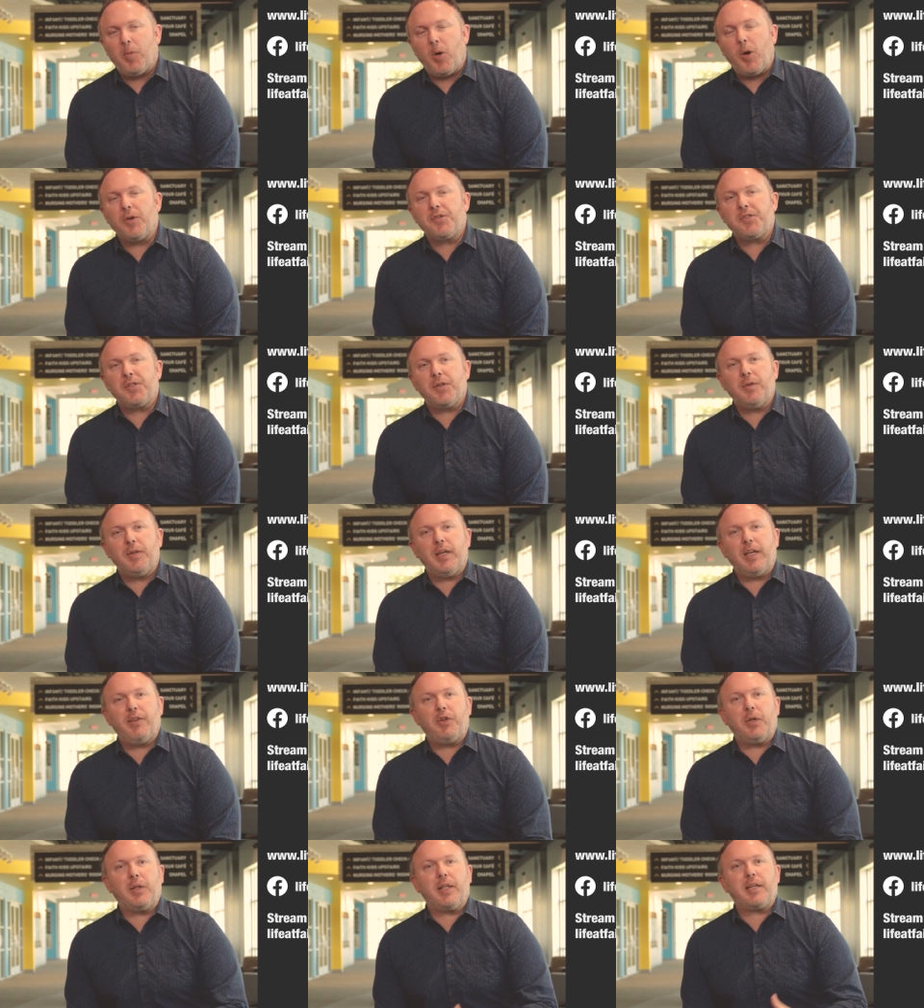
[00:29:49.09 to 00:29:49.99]
Also,
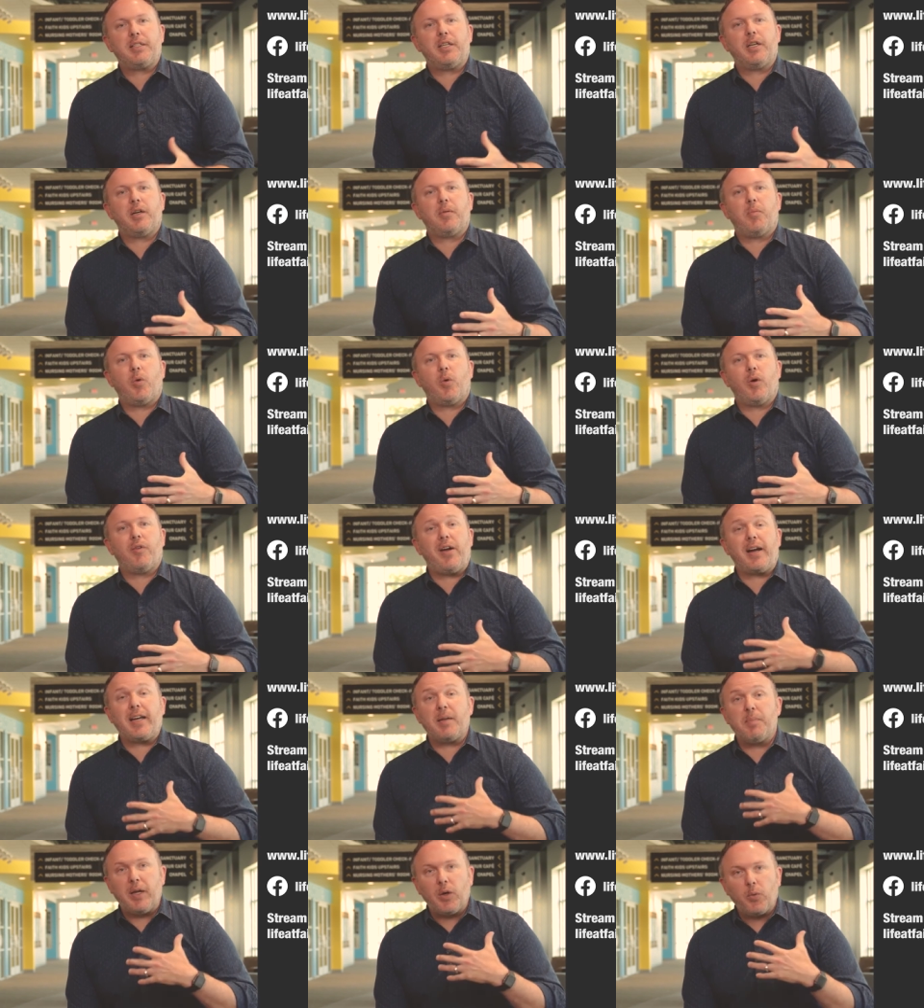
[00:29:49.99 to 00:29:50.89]
if you'd like to hear more, if
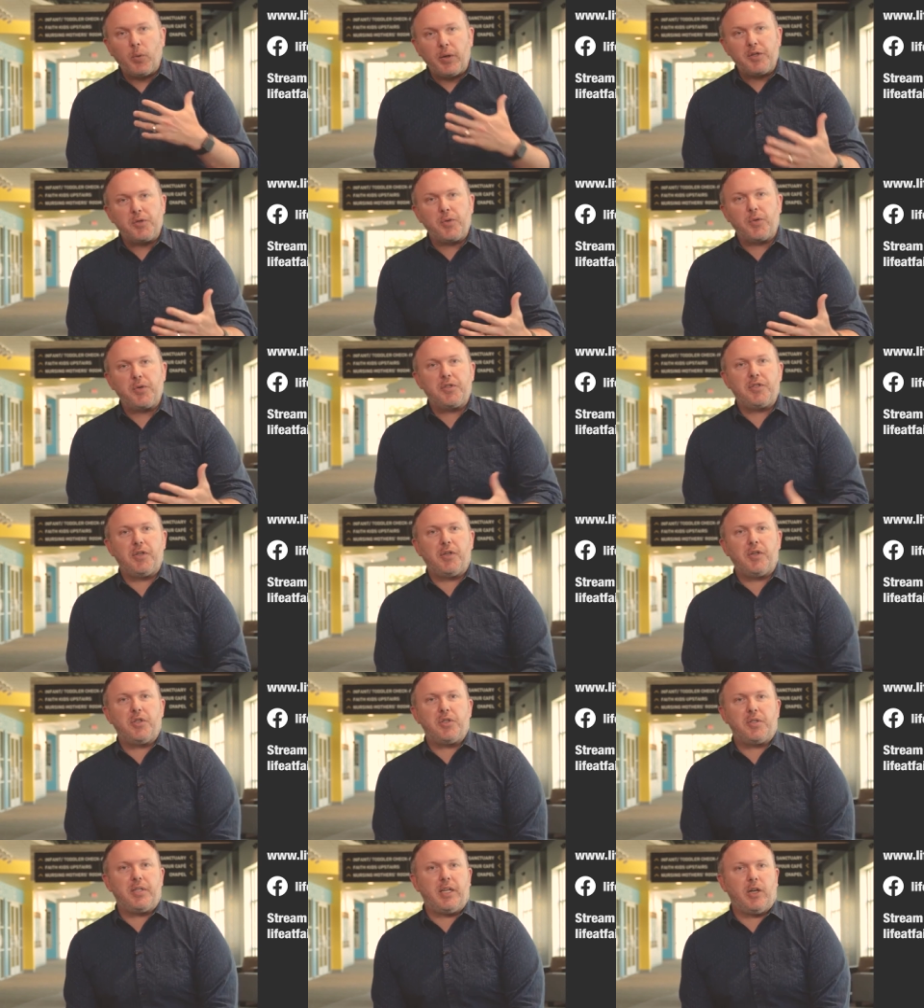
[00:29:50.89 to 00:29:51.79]
I can be a resource to
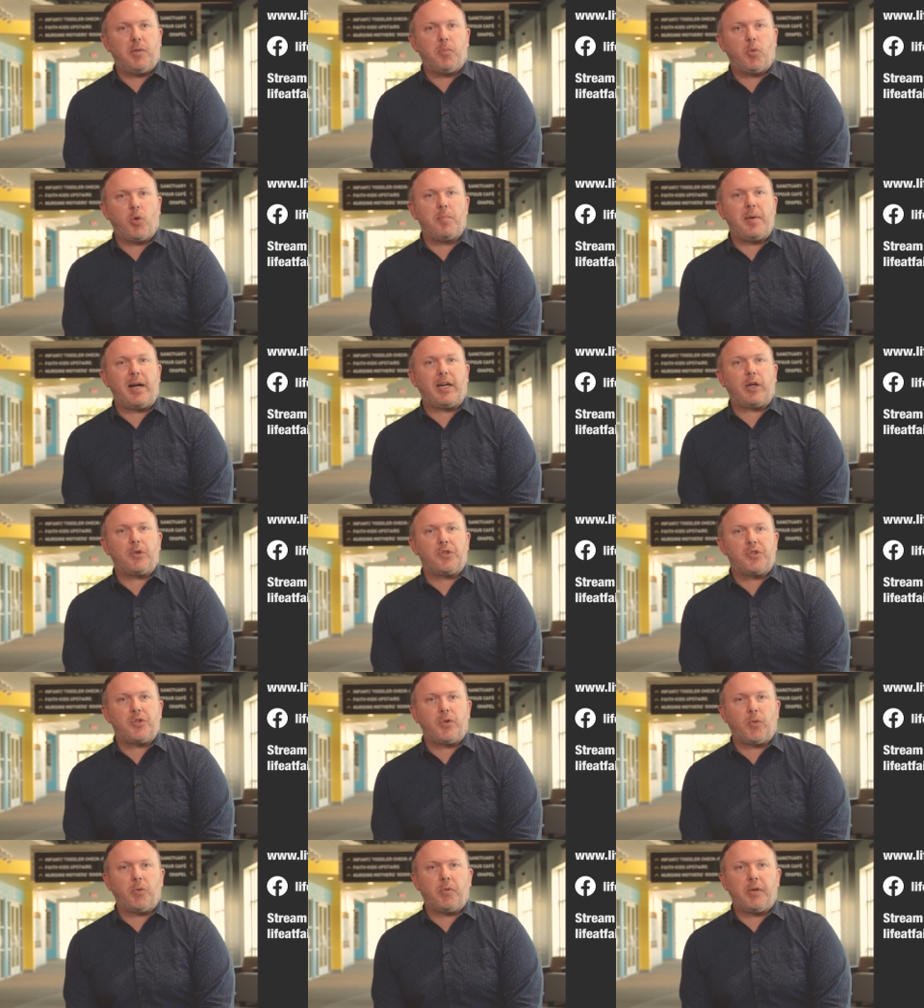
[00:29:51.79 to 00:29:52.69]
you, just hearing more about our
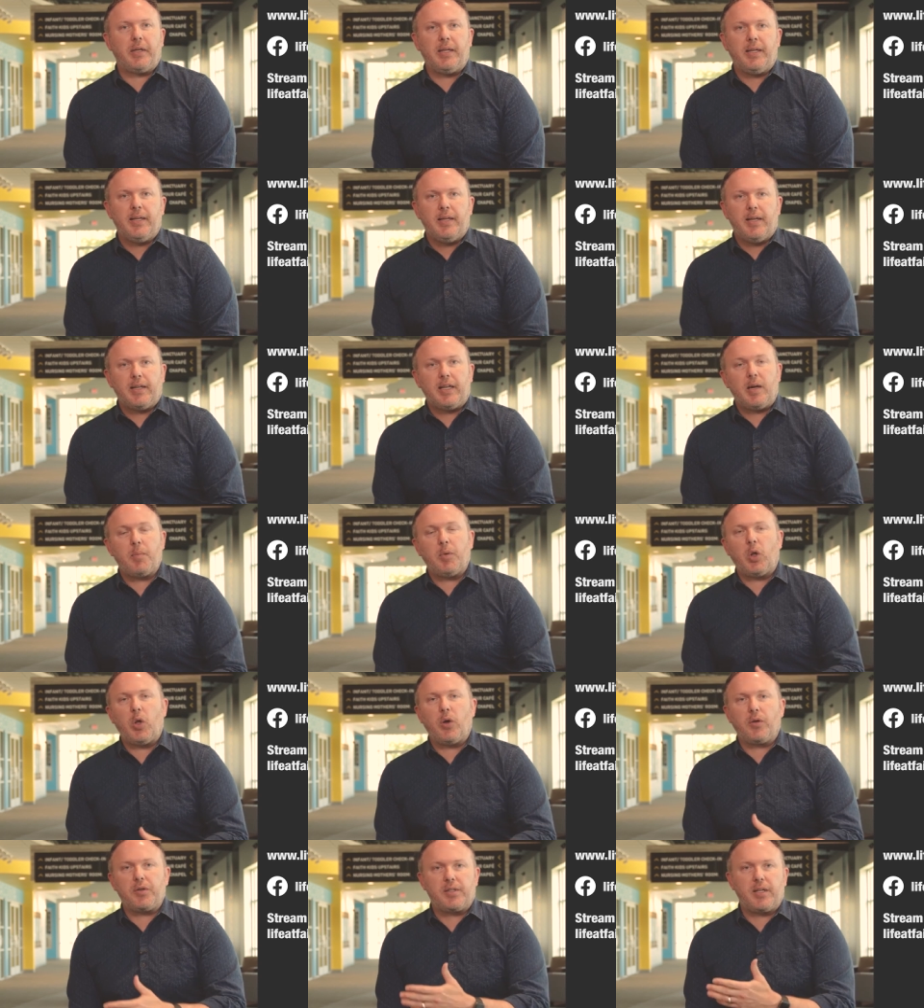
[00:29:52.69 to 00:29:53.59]
story, coming
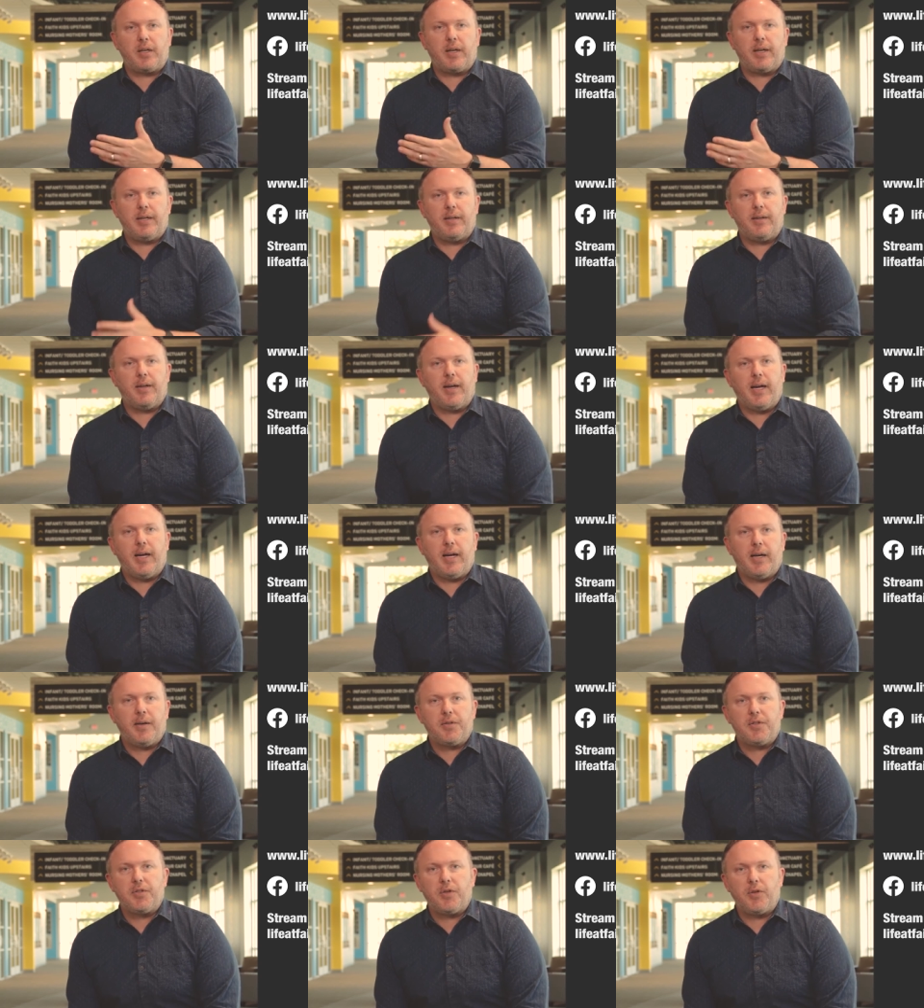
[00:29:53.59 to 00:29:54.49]
alongside
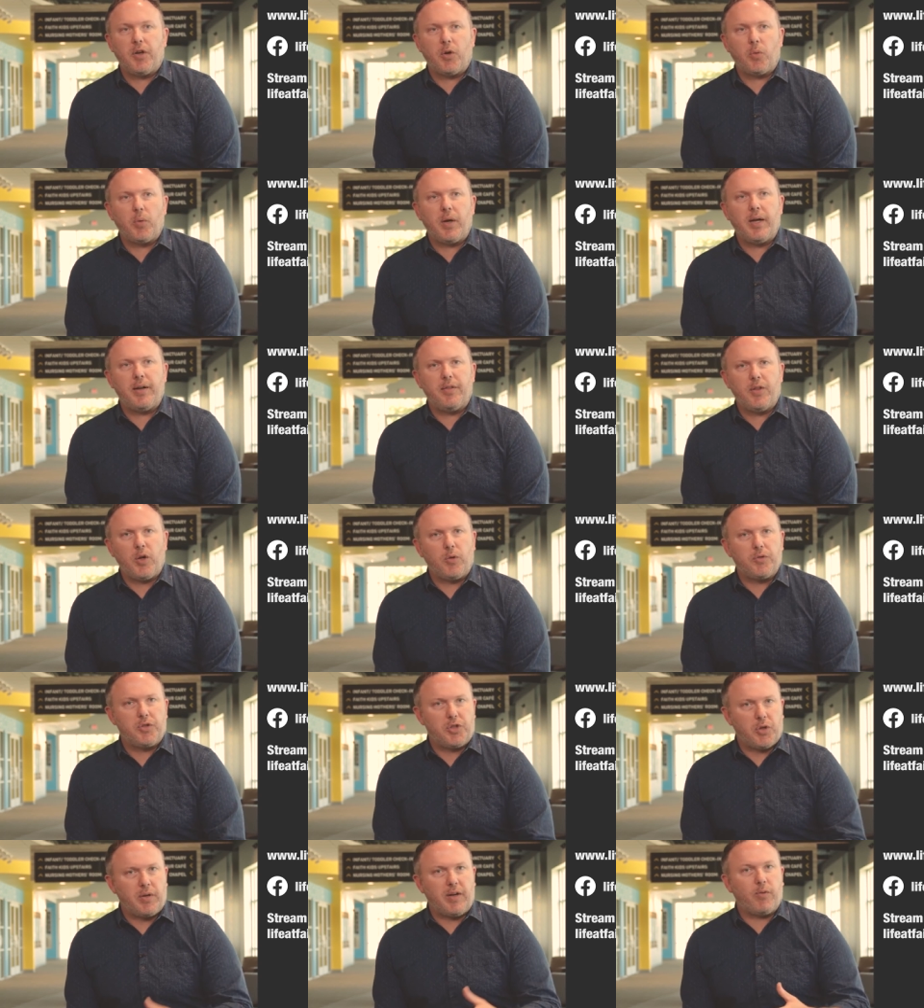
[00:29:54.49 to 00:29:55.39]
Studio Red and the
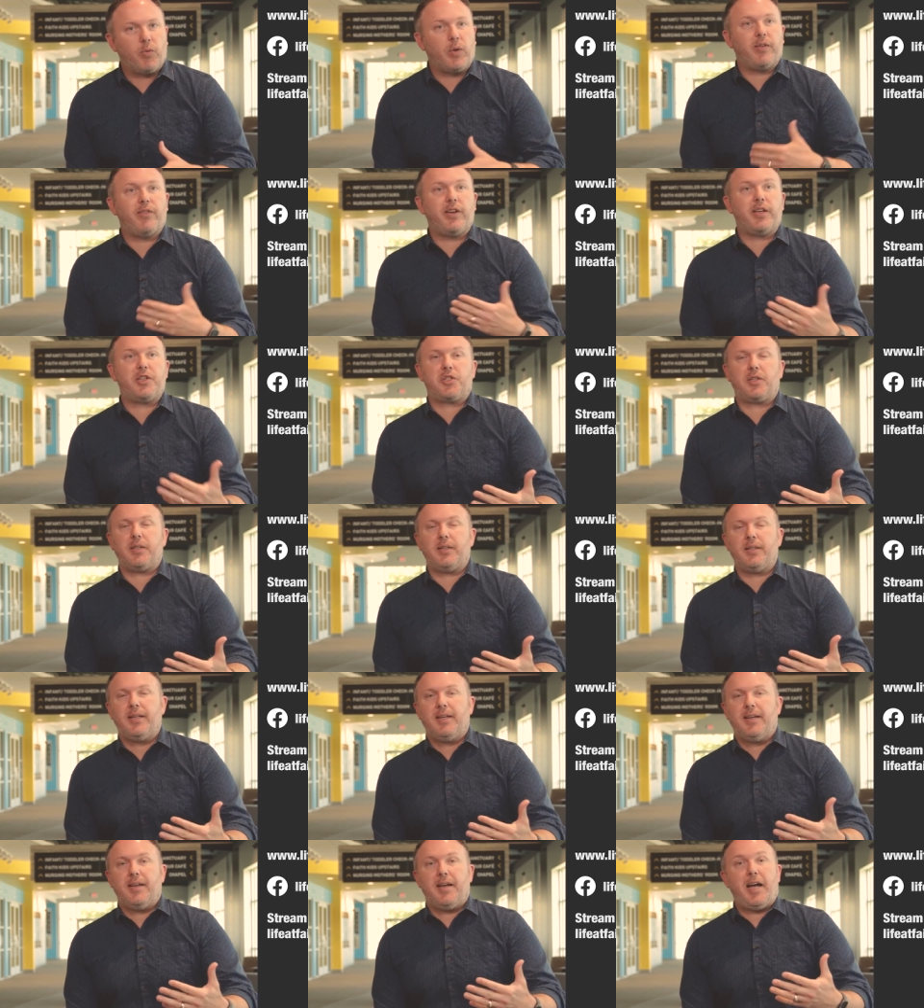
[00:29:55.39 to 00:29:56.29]
whole journey of renovation,